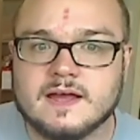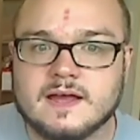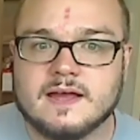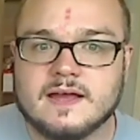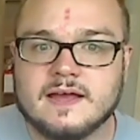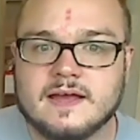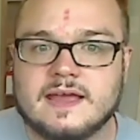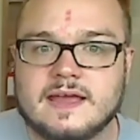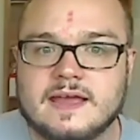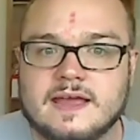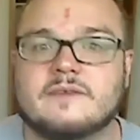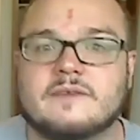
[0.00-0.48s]

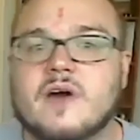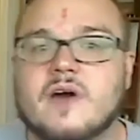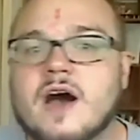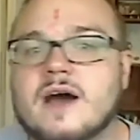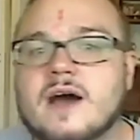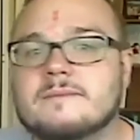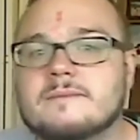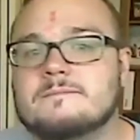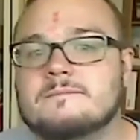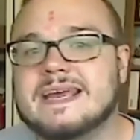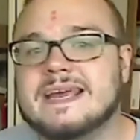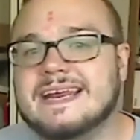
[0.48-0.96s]
If
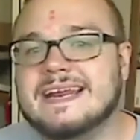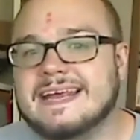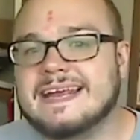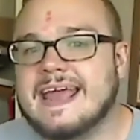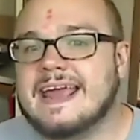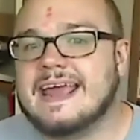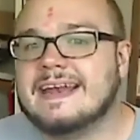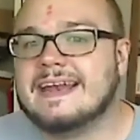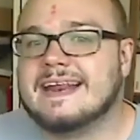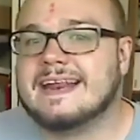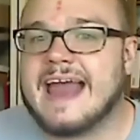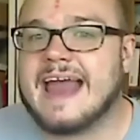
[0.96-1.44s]

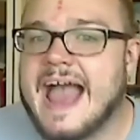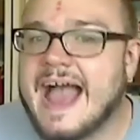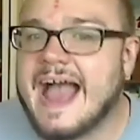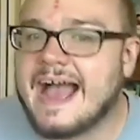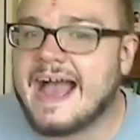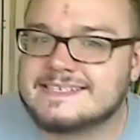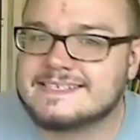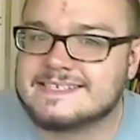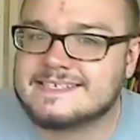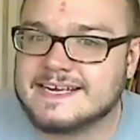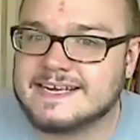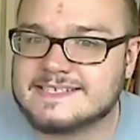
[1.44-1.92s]
unmediated
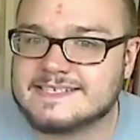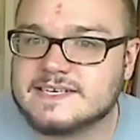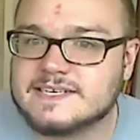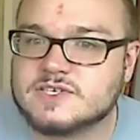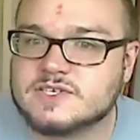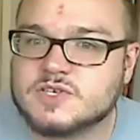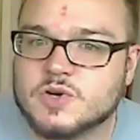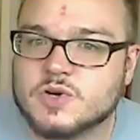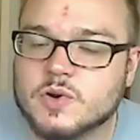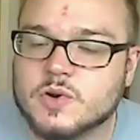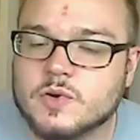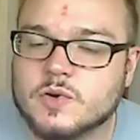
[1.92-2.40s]
access to
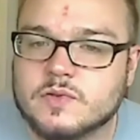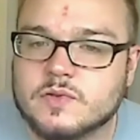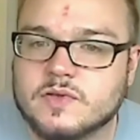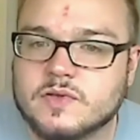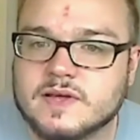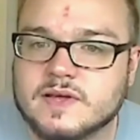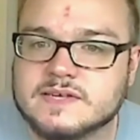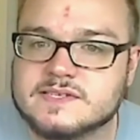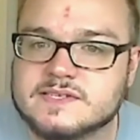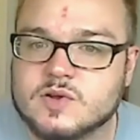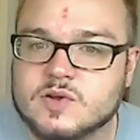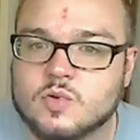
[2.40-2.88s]
truth
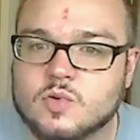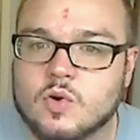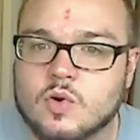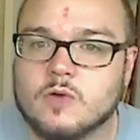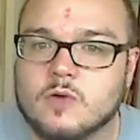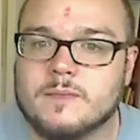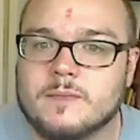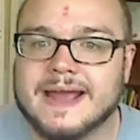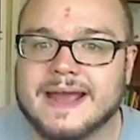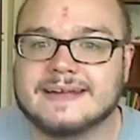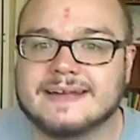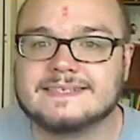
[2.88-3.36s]
is the
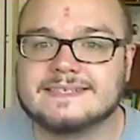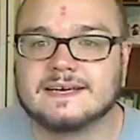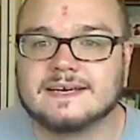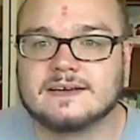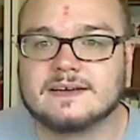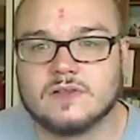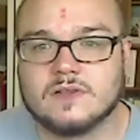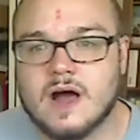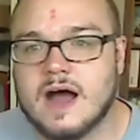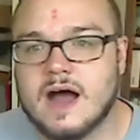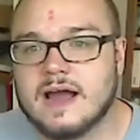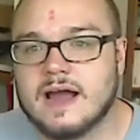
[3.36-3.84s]
romantic
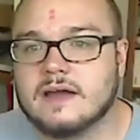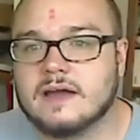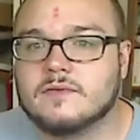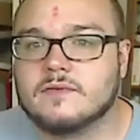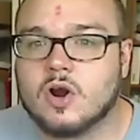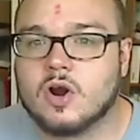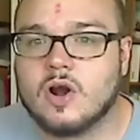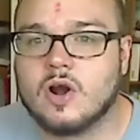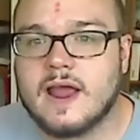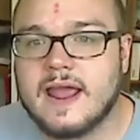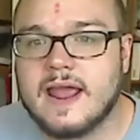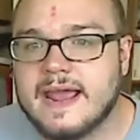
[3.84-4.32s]
lie of
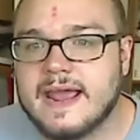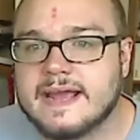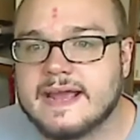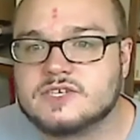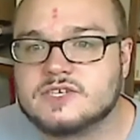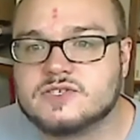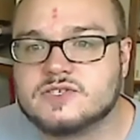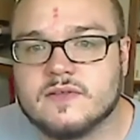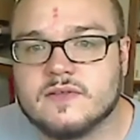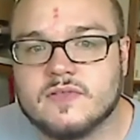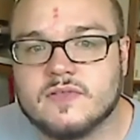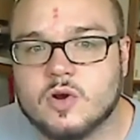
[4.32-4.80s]
our age,
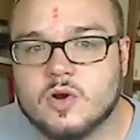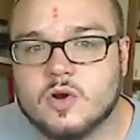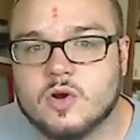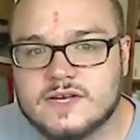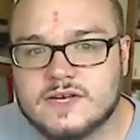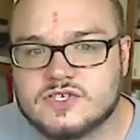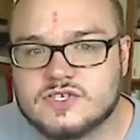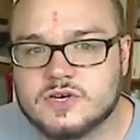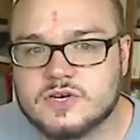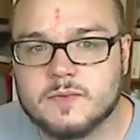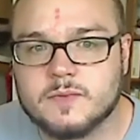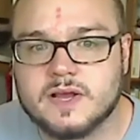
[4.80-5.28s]
then the
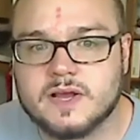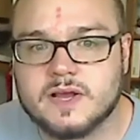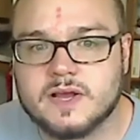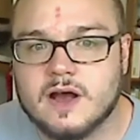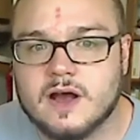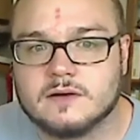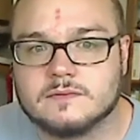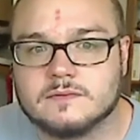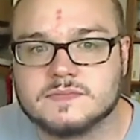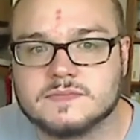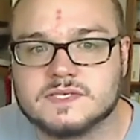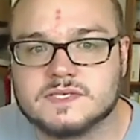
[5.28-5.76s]
question
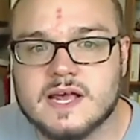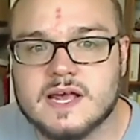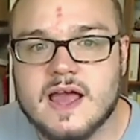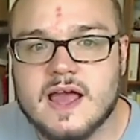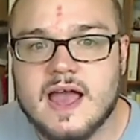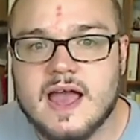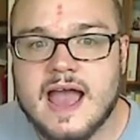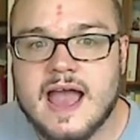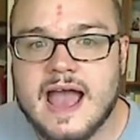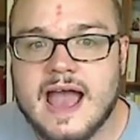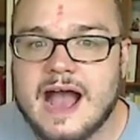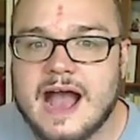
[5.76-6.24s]
becomes,
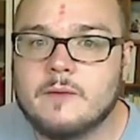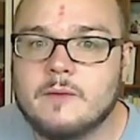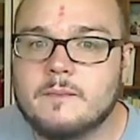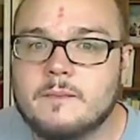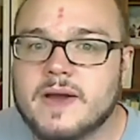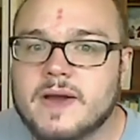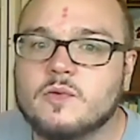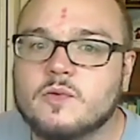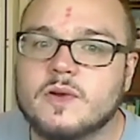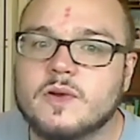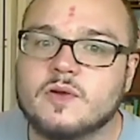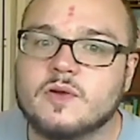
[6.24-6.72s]
how
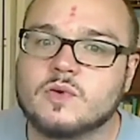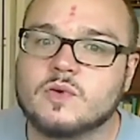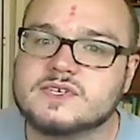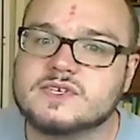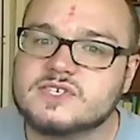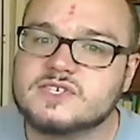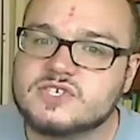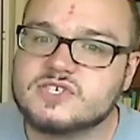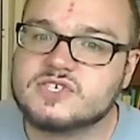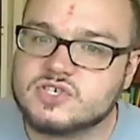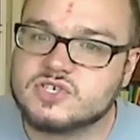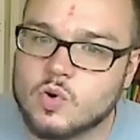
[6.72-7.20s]
might we
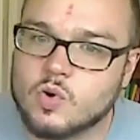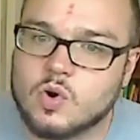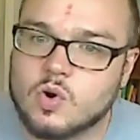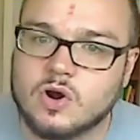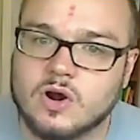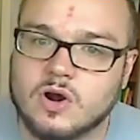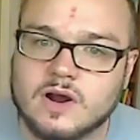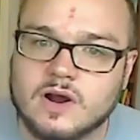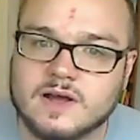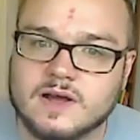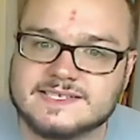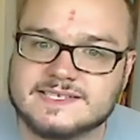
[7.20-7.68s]

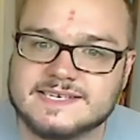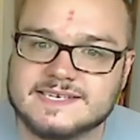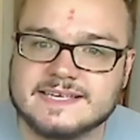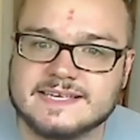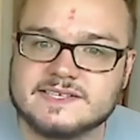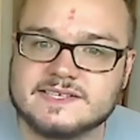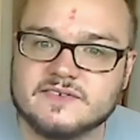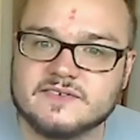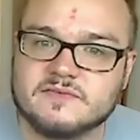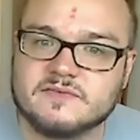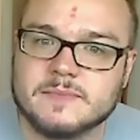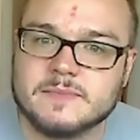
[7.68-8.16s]
restore a sense
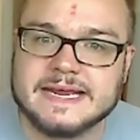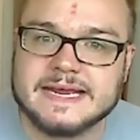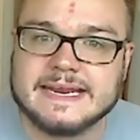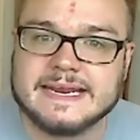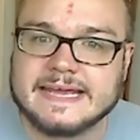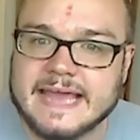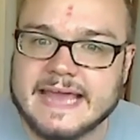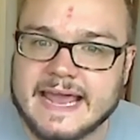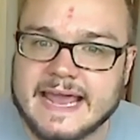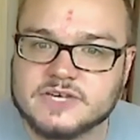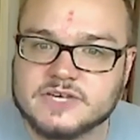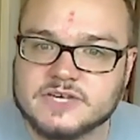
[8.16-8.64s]
of
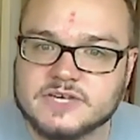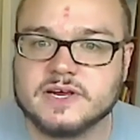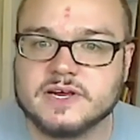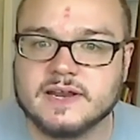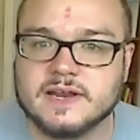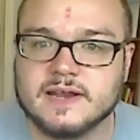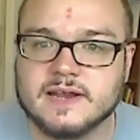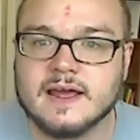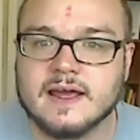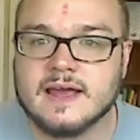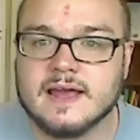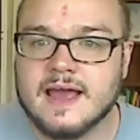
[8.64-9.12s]

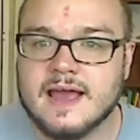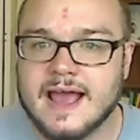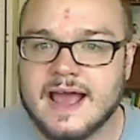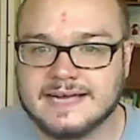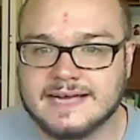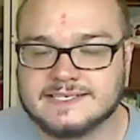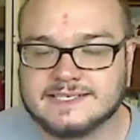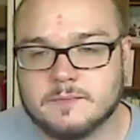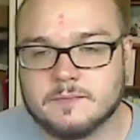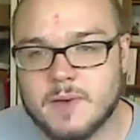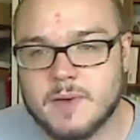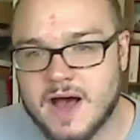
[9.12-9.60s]
mediation
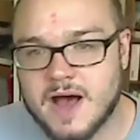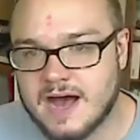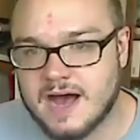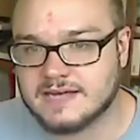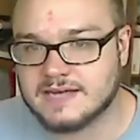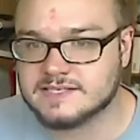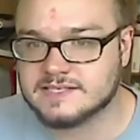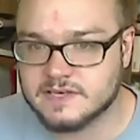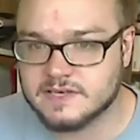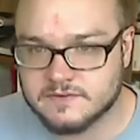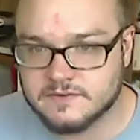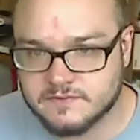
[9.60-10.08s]
as a
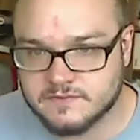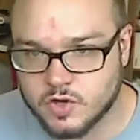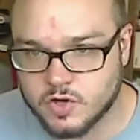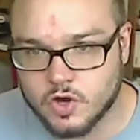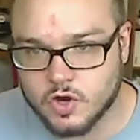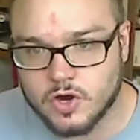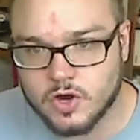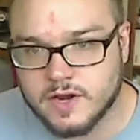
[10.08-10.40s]
positive good?